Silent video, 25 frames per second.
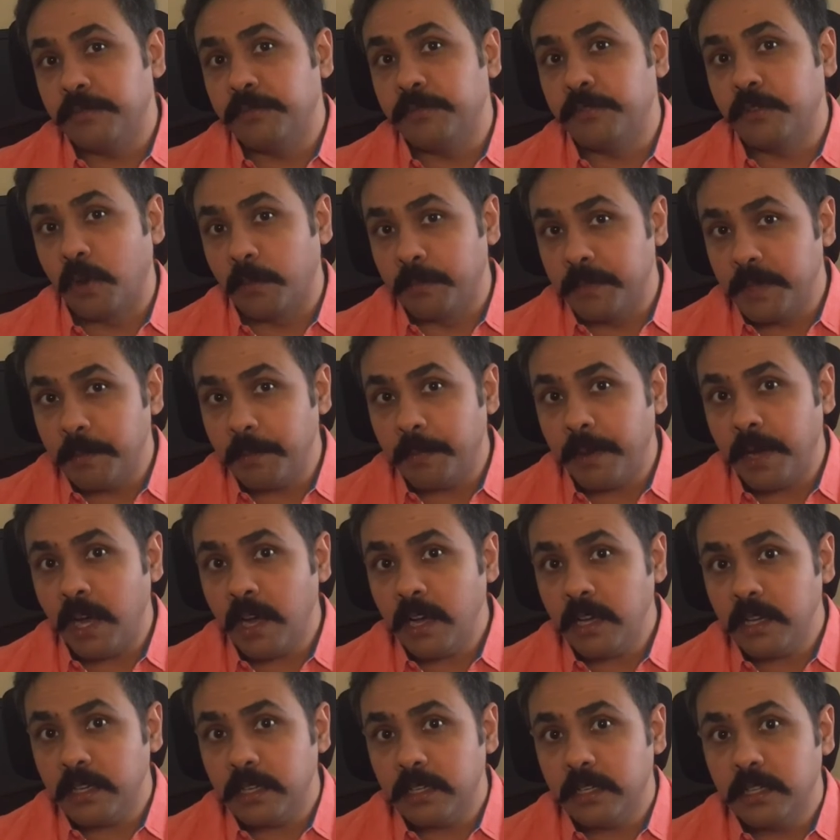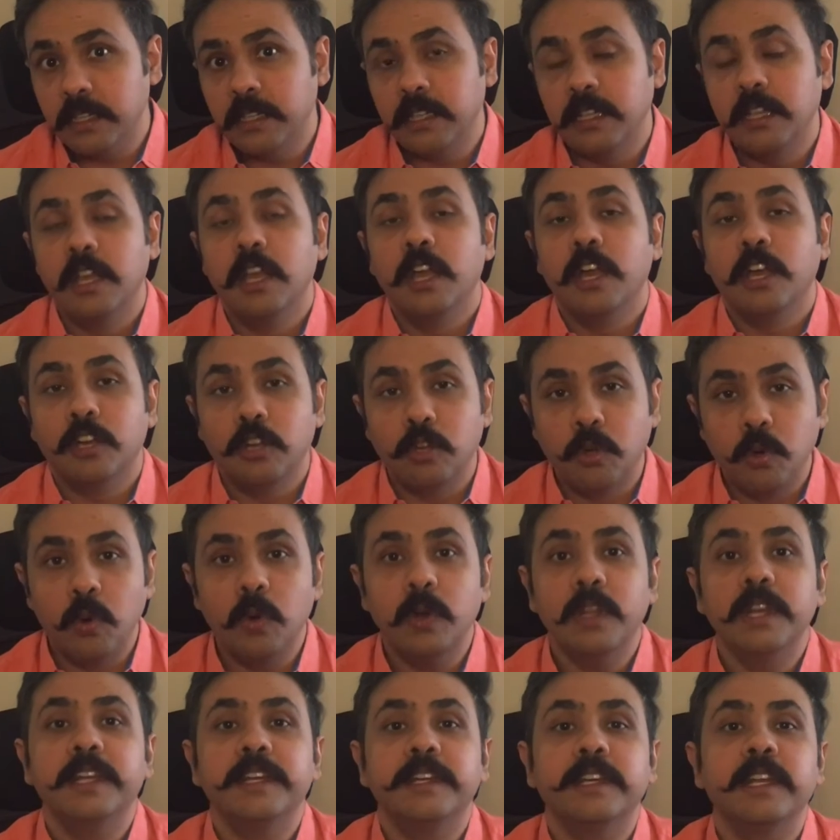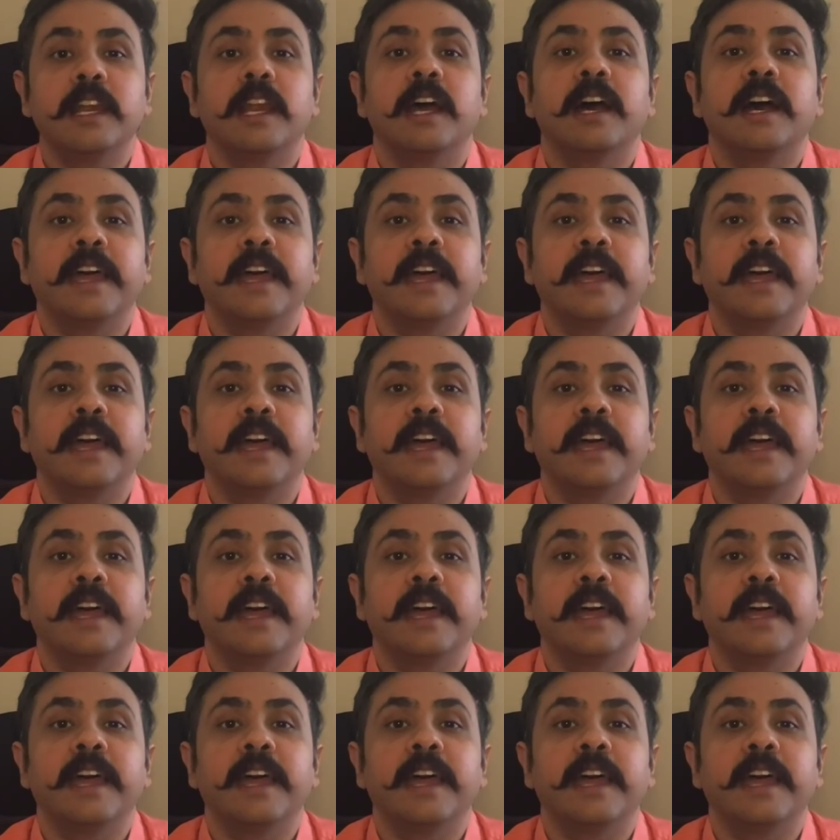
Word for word: from the park, go a little